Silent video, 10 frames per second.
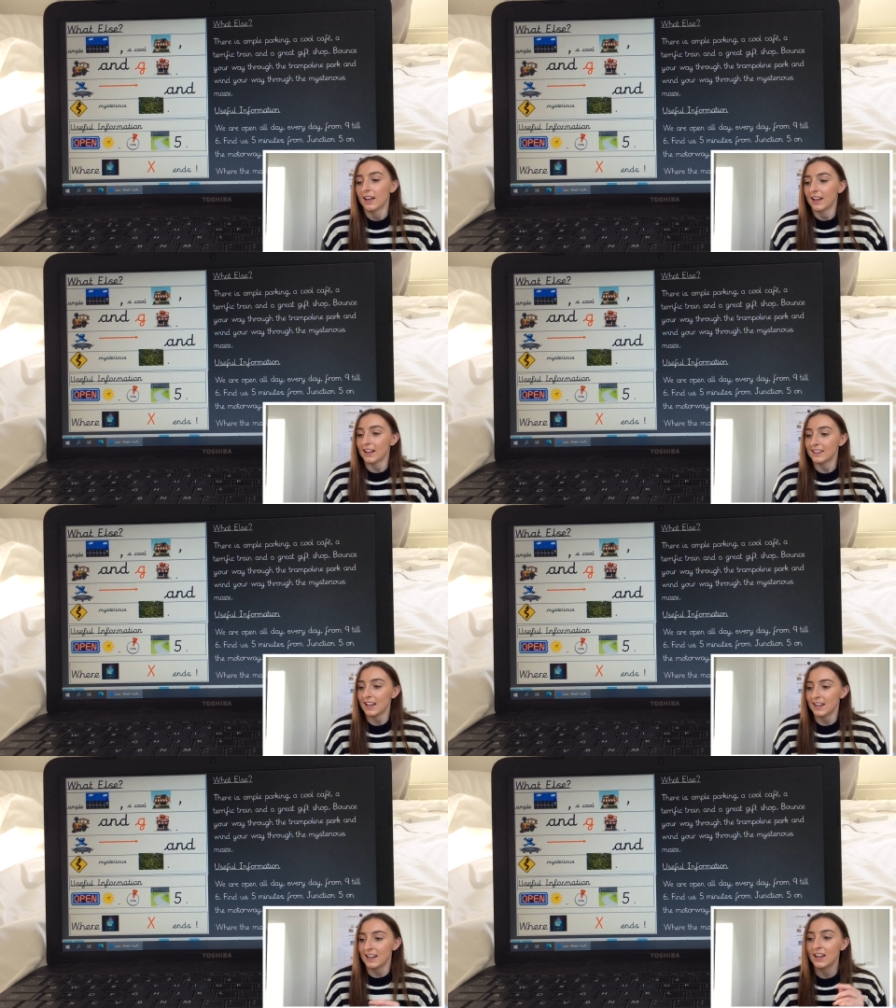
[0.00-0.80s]
And
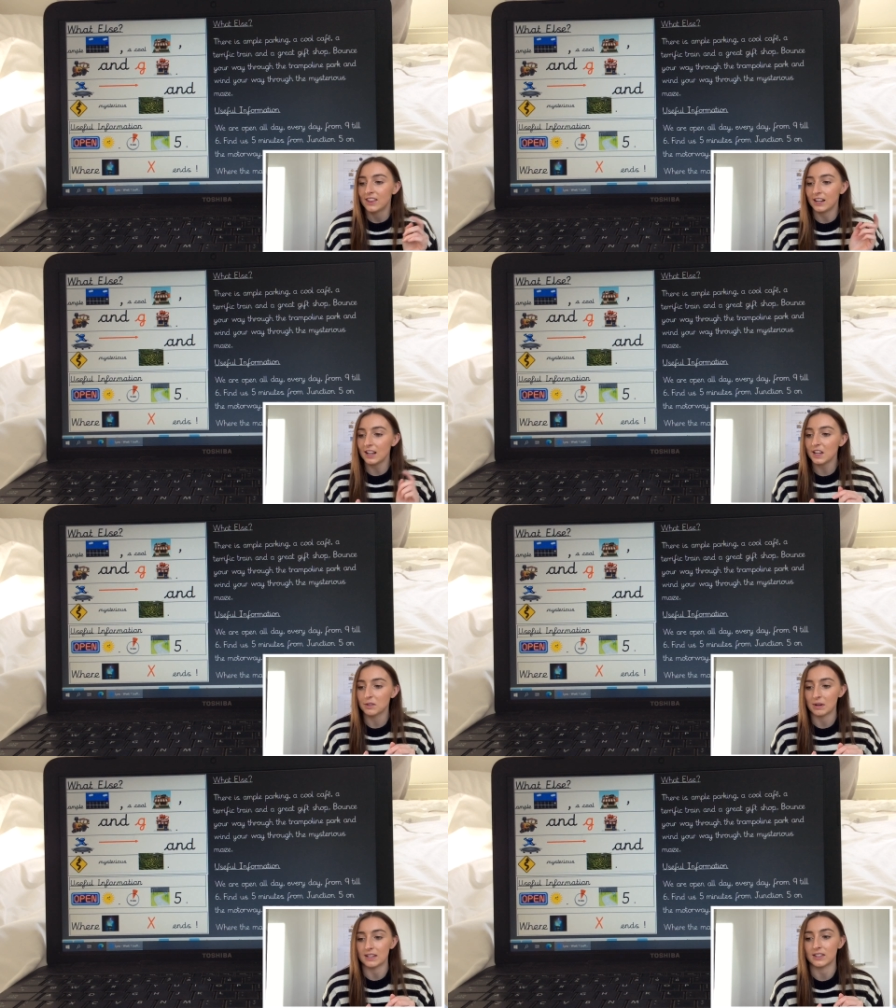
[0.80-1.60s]
then the last
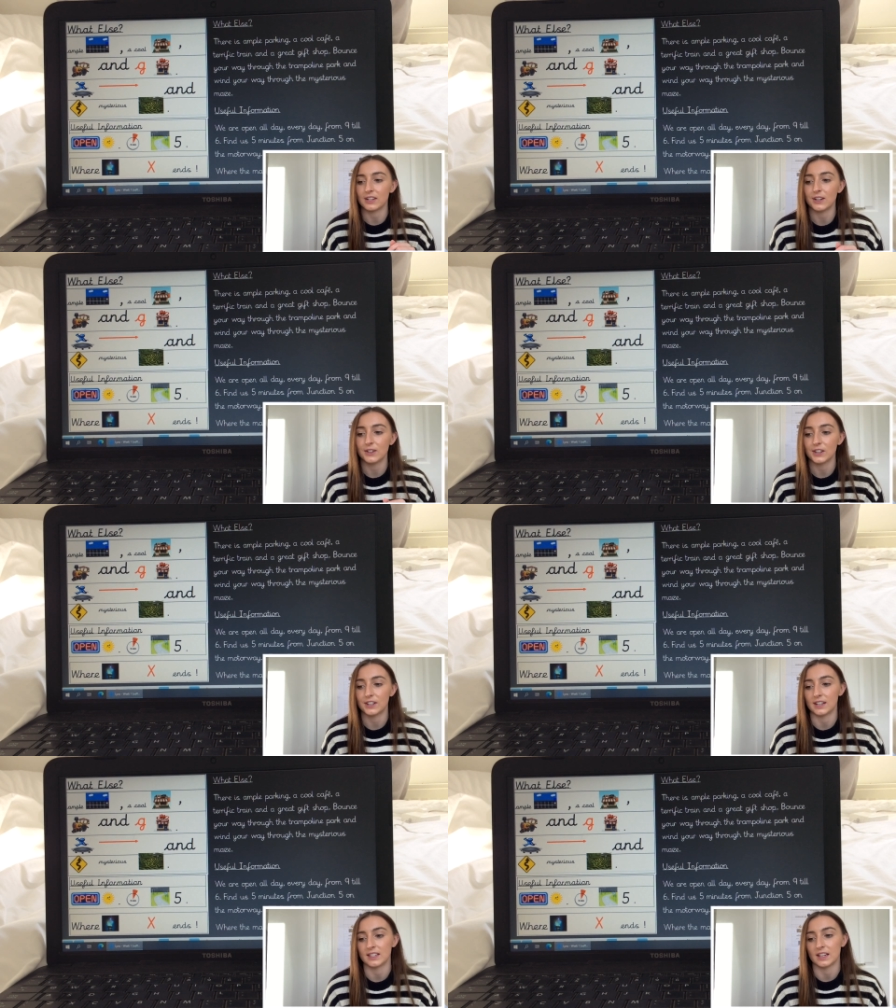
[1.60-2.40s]
bit is a slogan
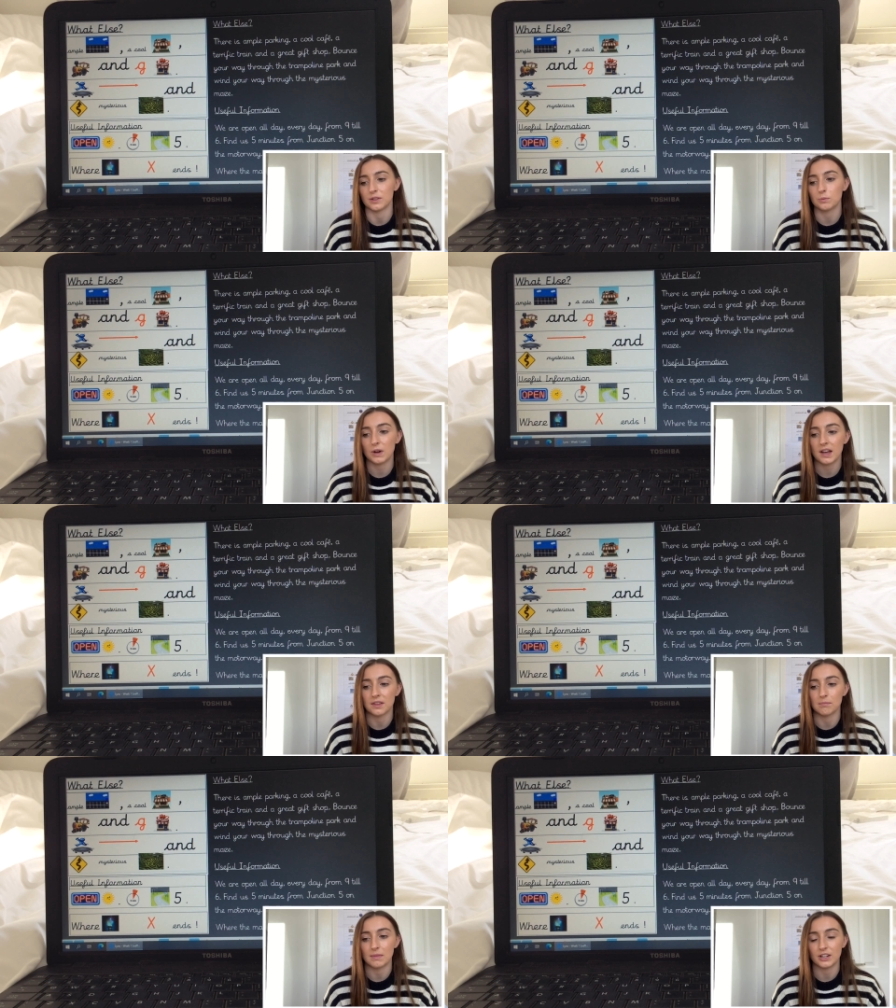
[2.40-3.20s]
and it says, where the
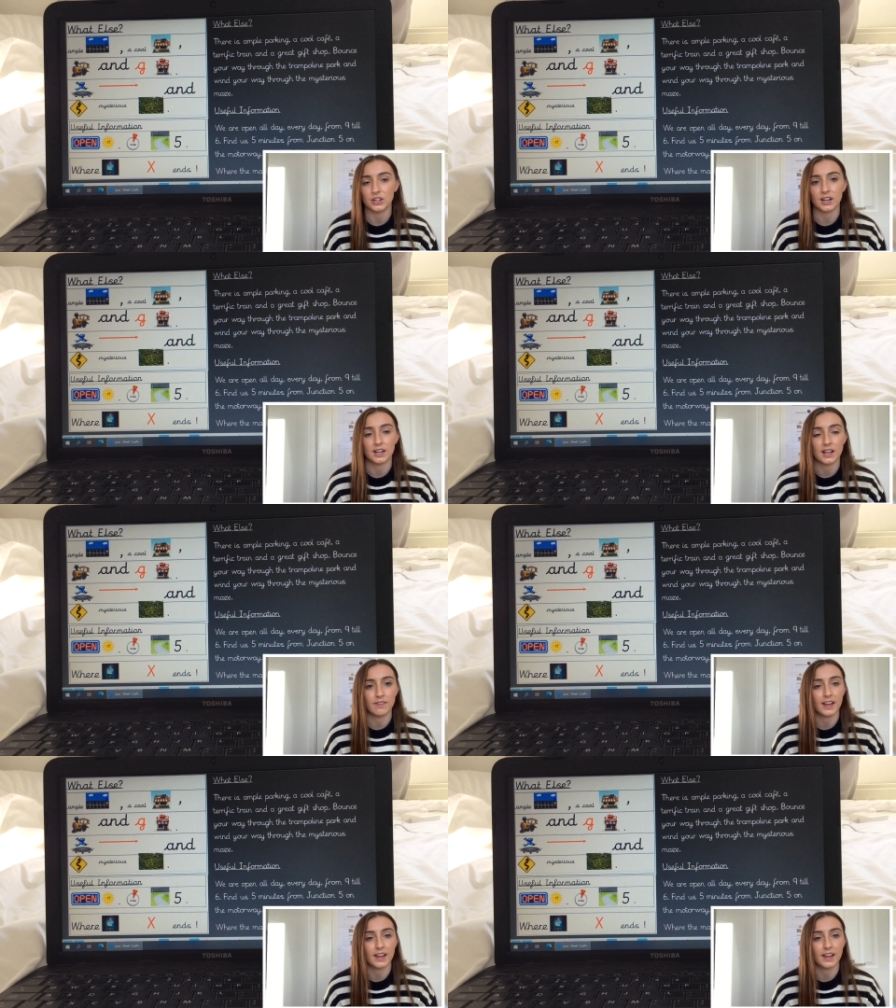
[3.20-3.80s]
magic never